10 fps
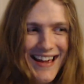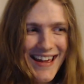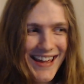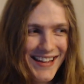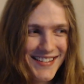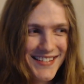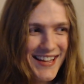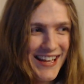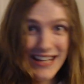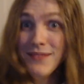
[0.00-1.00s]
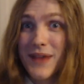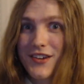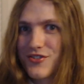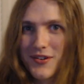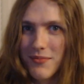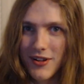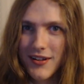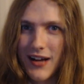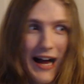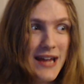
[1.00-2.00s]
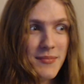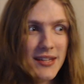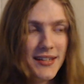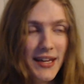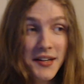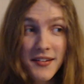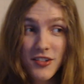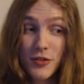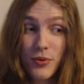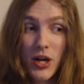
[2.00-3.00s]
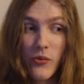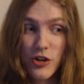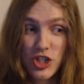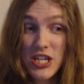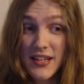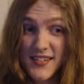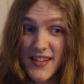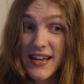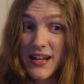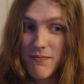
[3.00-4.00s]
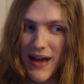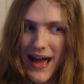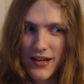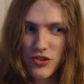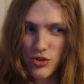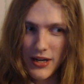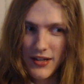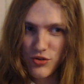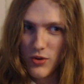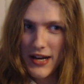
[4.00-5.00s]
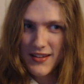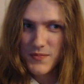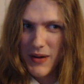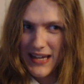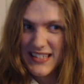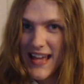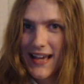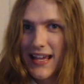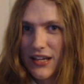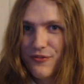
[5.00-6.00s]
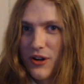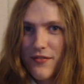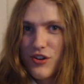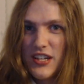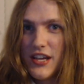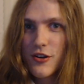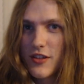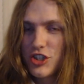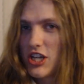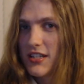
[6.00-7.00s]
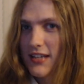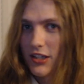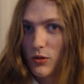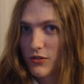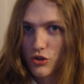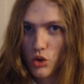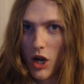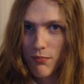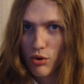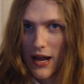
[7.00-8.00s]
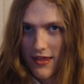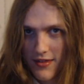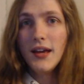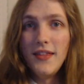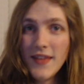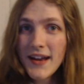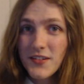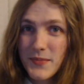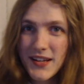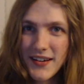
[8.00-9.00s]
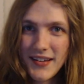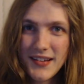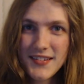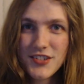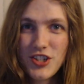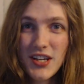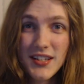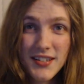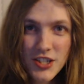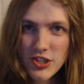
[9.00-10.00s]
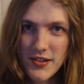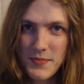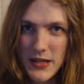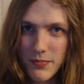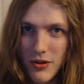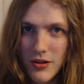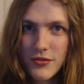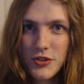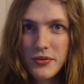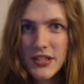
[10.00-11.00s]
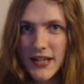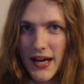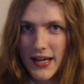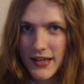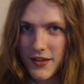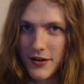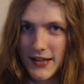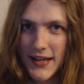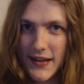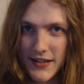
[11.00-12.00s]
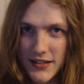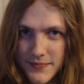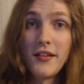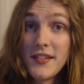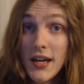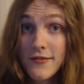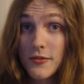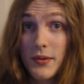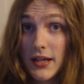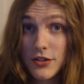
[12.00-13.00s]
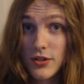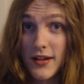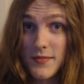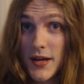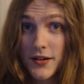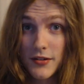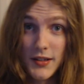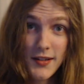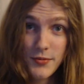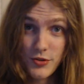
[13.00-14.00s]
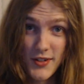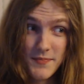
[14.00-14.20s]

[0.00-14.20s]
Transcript: is immeasurable. I mean, it is to the point where she is setting back trans rights by a decade for every year that she continues to draw breath. And that is because she conditions people to deny their identity. Aside from being a trans medicalist, which is